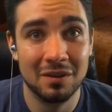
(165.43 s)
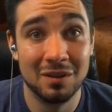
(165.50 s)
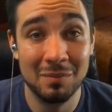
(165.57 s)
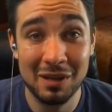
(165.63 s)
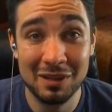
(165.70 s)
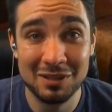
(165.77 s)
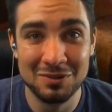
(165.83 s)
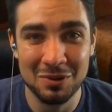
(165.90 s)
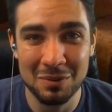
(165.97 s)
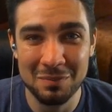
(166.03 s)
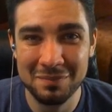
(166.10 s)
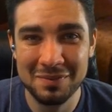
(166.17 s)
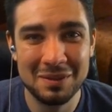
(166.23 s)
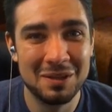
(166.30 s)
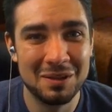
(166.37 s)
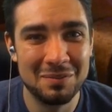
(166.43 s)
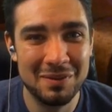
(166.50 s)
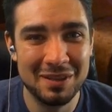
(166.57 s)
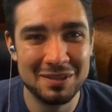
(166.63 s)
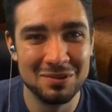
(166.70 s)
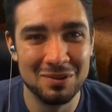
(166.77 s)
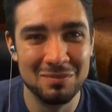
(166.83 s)
Command the Storm.
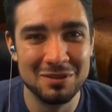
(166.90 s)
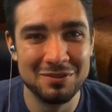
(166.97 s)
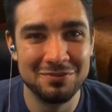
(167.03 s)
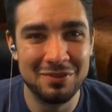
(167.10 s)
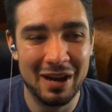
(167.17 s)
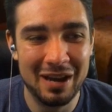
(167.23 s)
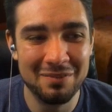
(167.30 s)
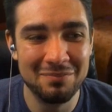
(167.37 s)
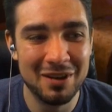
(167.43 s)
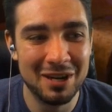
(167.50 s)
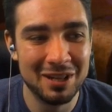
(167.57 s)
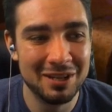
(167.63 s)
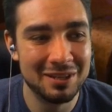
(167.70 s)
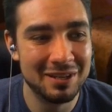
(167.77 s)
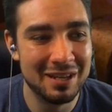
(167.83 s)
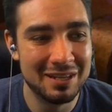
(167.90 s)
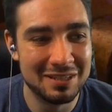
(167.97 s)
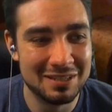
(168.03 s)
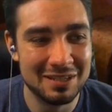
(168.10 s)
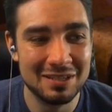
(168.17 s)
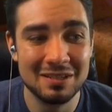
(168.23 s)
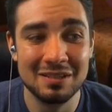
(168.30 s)
Command the Storm is 5 mana,
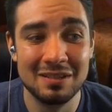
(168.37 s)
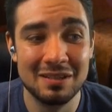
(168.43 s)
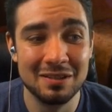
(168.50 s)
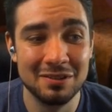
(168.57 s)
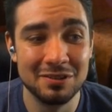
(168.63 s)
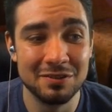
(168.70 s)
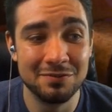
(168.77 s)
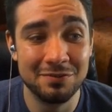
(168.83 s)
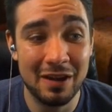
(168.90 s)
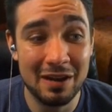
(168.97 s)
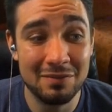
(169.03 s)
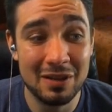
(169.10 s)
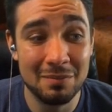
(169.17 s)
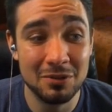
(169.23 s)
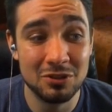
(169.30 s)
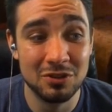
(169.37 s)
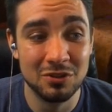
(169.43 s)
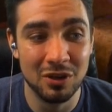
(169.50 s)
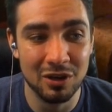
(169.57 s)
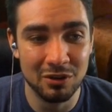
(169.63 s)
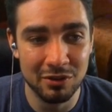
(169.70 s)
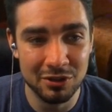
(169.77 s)
instant, deals 5 damage to
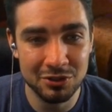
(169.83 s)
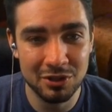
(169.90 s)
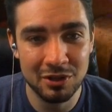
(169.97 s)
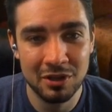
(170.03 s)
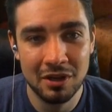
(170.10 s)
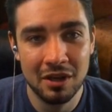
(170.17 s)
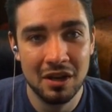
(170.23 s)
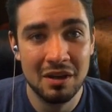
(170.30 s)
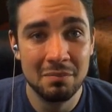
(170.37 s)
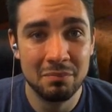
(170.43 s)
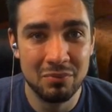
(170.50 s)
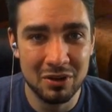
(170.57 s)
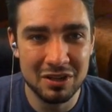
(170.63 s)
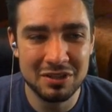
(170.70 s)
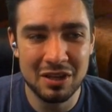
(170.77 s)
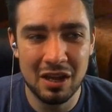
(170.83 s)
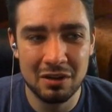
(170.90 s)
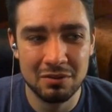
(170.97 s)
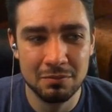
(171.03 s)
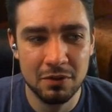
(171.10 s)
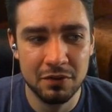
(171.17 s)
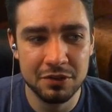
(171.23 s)
target creature. Pretty solid
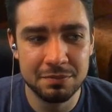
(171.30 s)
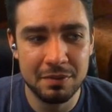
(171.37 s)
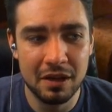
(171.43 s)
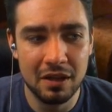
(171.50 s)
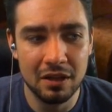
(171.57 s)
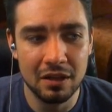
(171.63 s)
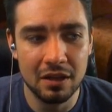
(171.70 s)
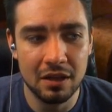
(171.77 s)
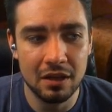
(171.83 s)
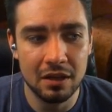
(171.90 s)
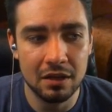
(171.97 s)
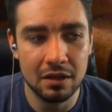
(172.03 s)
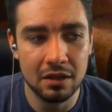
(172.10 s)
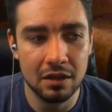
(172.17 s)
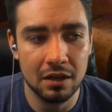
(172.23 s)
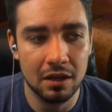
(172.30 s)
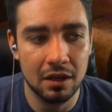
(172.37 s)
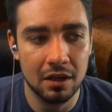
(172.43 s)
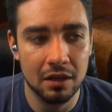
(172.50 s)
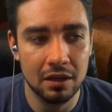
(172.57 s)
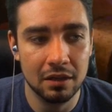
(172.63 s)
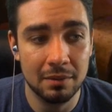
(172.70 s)
removal spell in
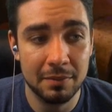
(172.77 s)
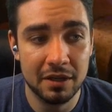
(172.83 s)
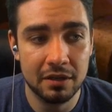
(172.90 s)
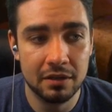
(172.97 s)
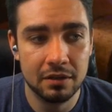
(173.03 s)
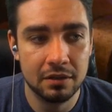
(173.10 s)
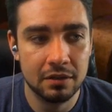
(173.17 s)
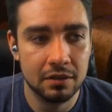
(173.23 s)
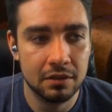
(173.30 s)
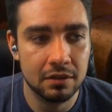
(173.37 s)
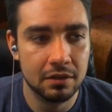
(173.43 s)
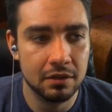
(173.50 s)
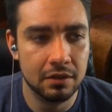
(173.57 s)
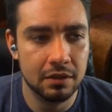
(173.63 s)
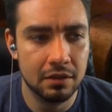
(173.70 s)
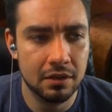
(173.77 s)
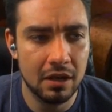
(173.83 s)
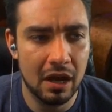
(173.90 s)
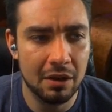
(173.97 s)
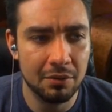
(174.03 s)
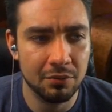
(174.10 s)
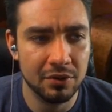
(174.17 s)
limited.
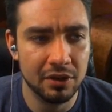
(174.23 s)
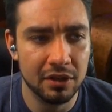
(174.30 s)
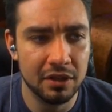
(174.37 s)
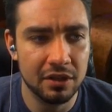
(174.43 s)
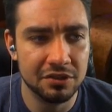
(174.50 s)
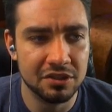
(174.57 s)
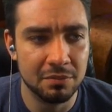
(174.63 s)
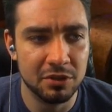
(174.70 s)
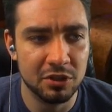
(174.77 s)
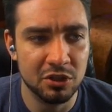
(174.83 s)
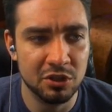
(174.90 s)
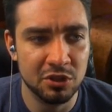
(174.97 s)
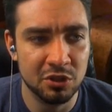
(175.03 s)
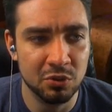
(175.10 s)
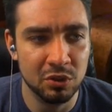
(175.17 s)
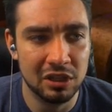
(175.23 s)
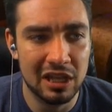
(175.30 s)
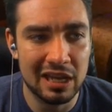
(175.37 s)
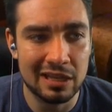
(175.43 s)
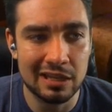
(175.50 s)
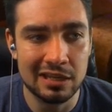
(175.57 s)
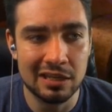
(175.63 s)
Not really something you will
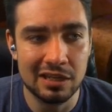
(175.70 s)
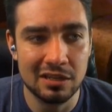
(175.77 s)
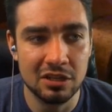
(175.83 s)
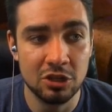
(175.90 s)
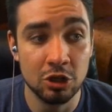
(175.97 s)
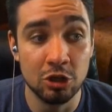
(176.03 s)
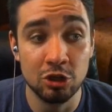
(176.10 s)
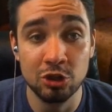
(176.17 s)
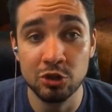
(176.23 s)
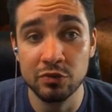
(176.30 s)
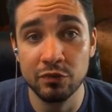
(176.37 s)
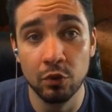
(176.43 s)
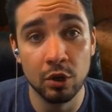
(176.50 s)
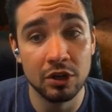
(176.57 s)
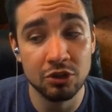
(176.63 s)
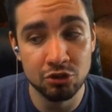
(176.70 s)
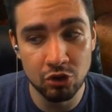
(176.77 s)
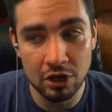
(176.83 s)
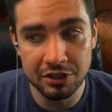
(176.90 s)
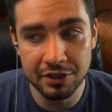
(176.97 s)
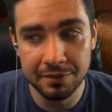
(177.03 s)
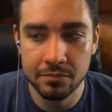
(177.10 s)
likely need to turn to for
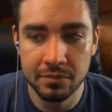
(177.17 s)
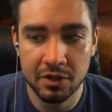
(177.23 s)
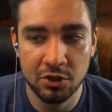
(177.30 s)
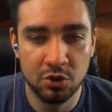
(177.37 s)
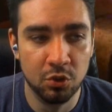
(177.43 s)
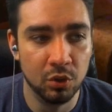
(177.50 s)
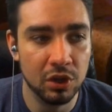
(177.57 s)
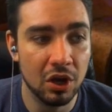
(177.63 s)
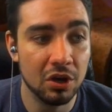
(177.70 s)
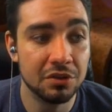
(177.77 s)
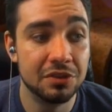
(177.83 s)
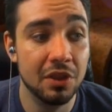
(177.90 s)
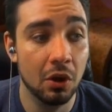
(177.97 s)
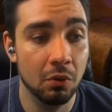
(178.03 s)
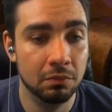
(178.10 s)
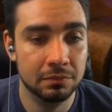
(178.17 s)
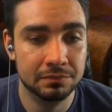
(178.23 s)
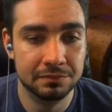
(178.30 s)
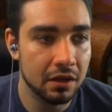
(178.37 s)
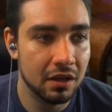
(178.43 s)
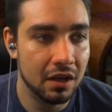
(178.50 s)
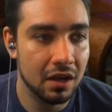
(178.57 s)
constructed. Cool art, though.
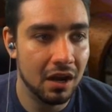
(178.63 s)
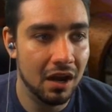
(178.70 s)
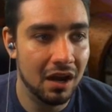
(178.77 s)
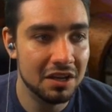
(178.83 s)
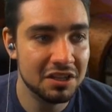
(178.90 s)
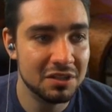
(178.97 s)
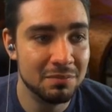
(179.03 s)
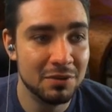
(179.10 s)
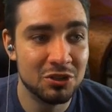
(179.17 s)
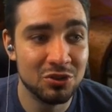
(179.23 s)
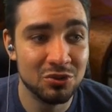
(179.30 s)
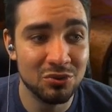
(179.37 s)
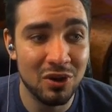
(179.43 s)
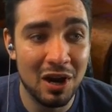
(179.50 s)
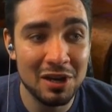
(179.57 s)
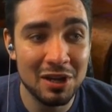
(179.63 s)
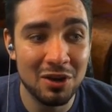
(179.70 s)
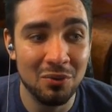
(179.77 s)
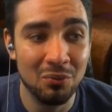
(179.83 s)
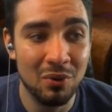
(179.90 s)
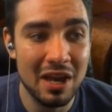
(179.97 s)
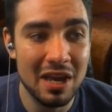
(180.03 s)
Cosmictronic
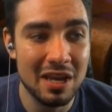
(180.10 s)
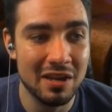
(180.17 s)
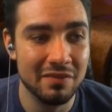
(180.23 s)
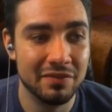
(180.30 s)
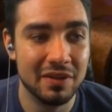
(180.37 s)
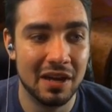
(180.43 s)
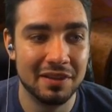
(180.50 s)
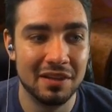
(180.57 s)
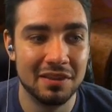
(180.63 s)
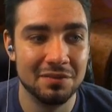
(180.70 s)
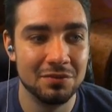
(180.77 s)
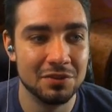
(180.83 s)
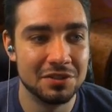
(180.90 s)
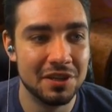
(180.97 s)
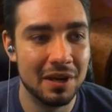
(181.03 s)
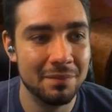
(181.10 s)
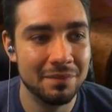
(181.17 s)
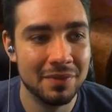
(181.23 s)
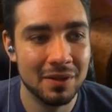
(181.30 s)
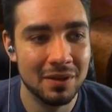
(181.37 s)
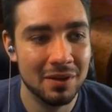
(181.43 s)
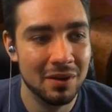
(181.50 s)
Wave. Got that the first time.
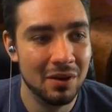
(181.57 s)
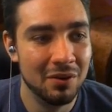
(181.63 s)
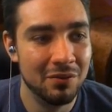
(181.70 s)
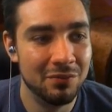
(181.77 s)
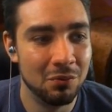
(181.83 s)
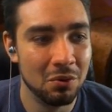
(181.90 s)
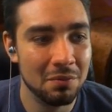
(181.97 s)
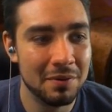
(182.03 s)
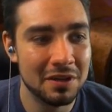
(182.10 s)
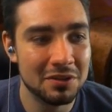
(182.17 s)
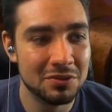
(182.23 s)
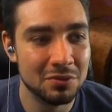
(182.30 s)
4 mana